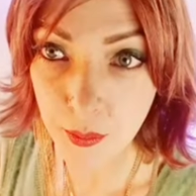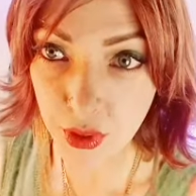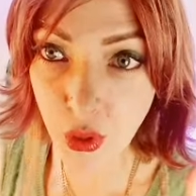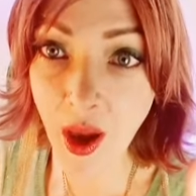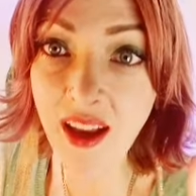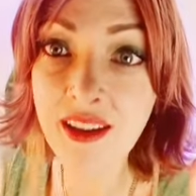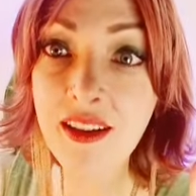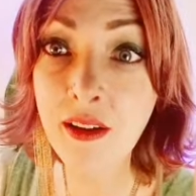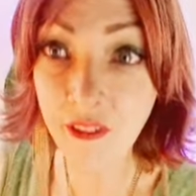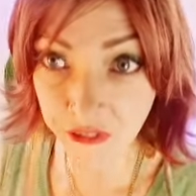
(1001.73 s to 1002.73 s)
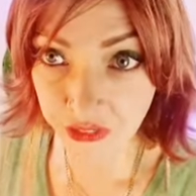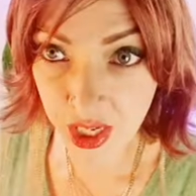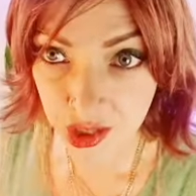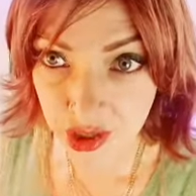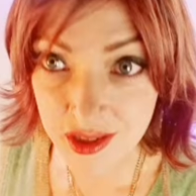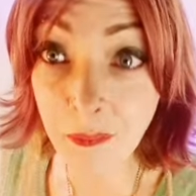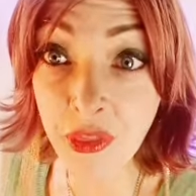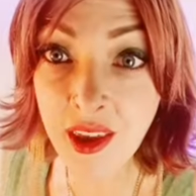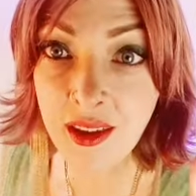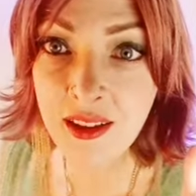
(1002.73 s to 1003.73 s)
But you had to finish
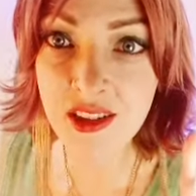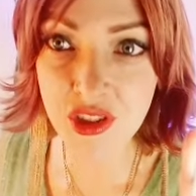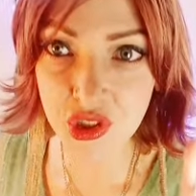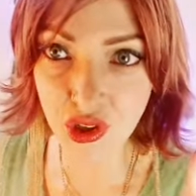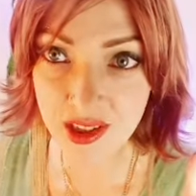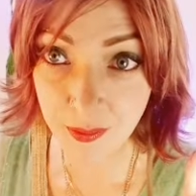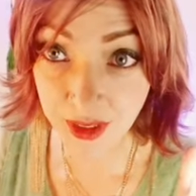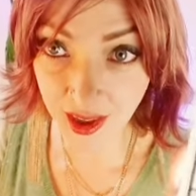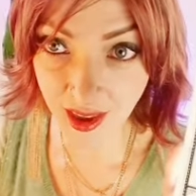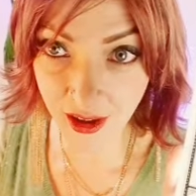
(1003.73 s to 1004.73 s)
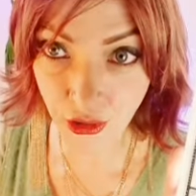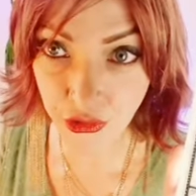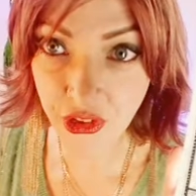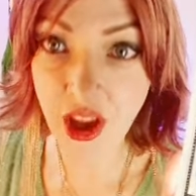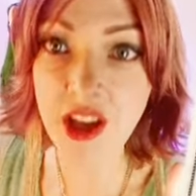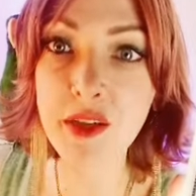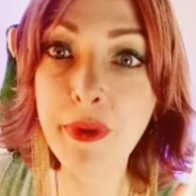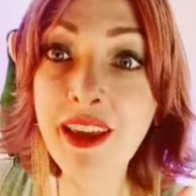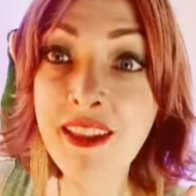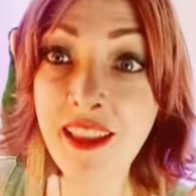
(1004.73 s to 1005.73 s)
something to start something else, to
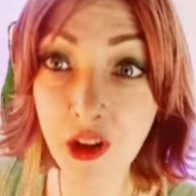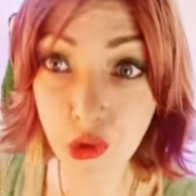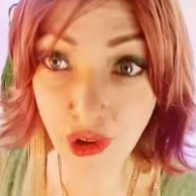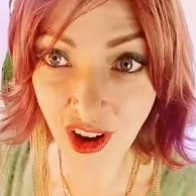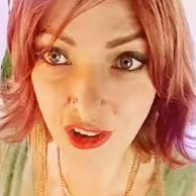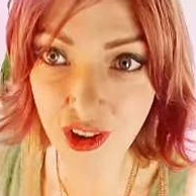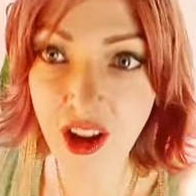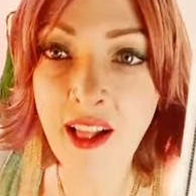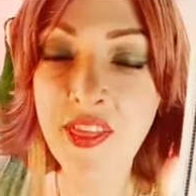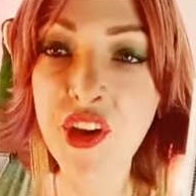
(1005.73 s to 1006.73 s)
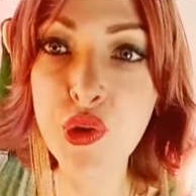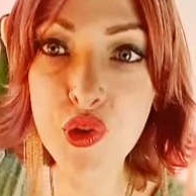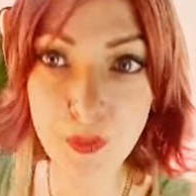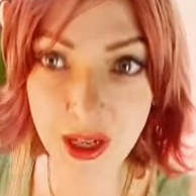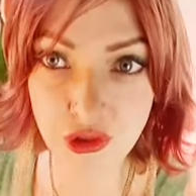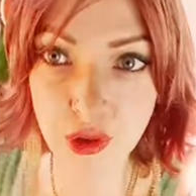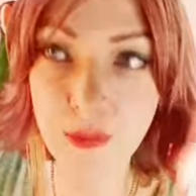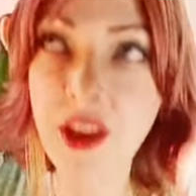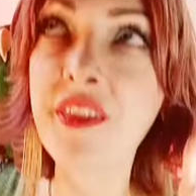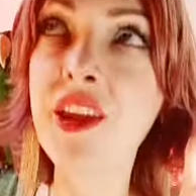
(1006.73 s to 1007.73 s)
begin that new color, that new spectrum,
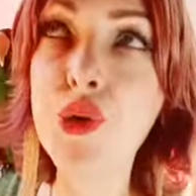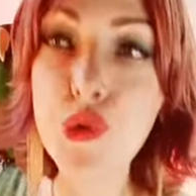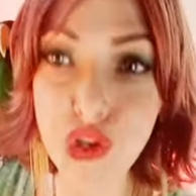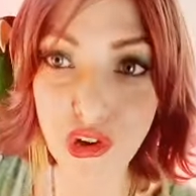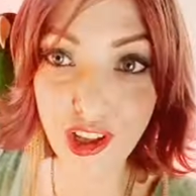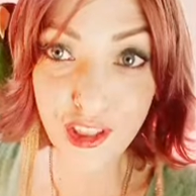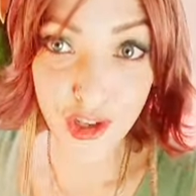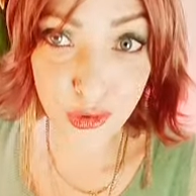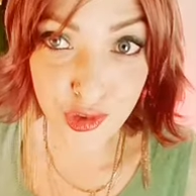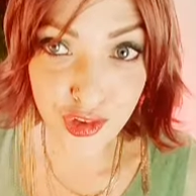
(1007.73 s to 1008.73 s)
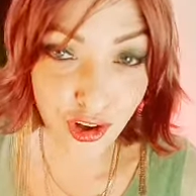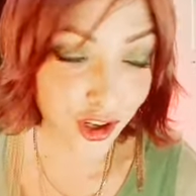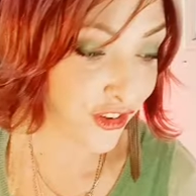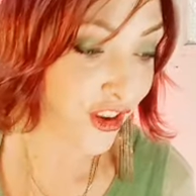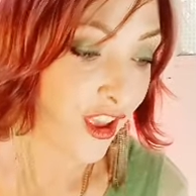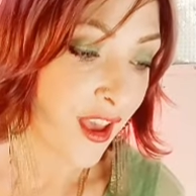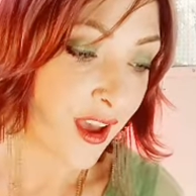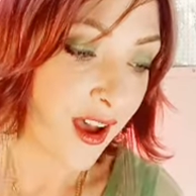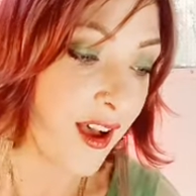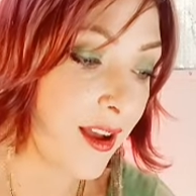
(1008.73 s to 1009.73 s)
that new journey, that new start,
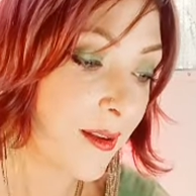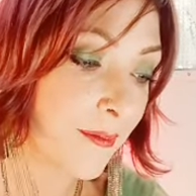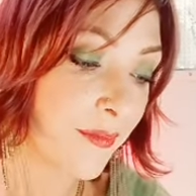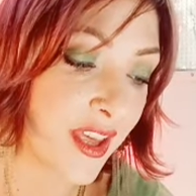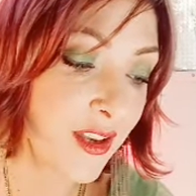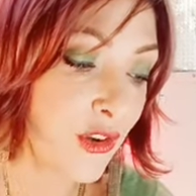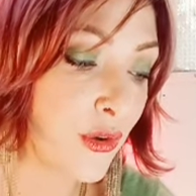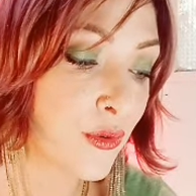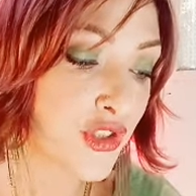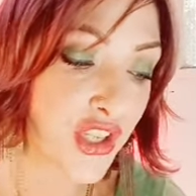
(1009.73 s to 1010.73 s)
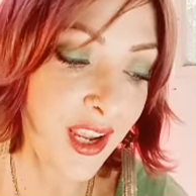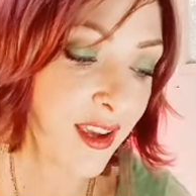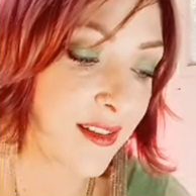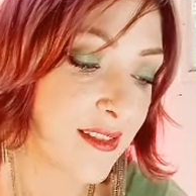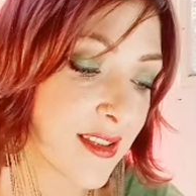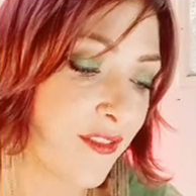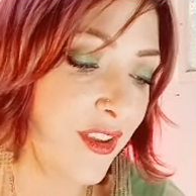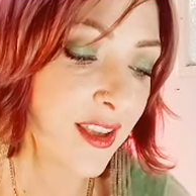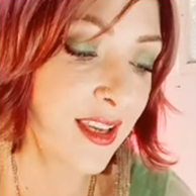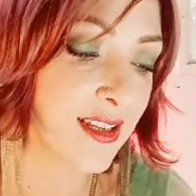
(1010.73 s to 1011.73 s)
that new chance. I
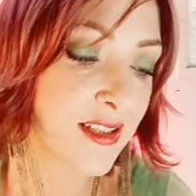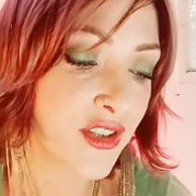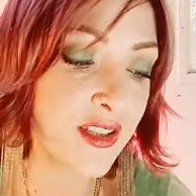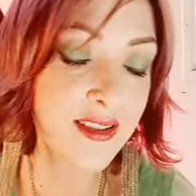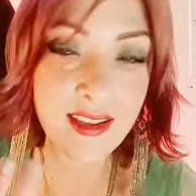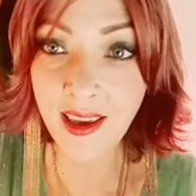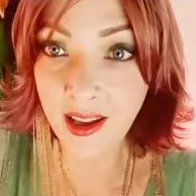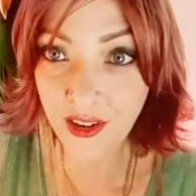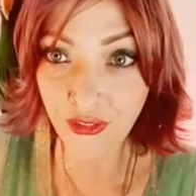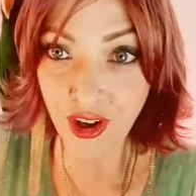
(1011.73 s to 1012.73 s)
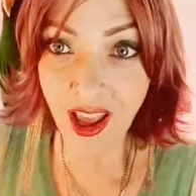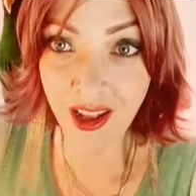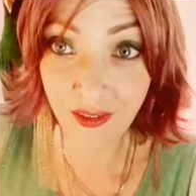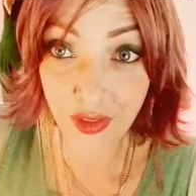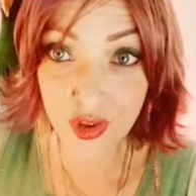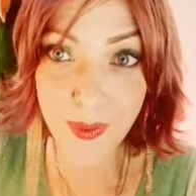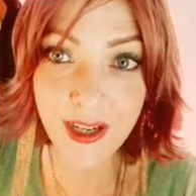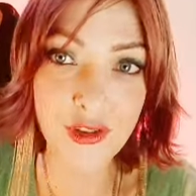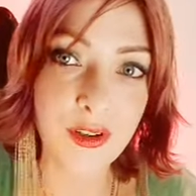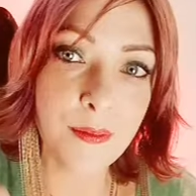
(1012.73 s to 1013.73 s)
feel like it's just seeing a different end of the
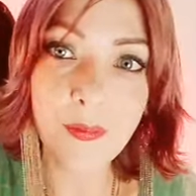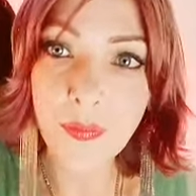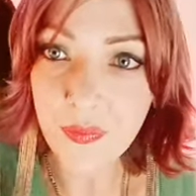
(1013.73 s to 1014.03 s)
spectrum.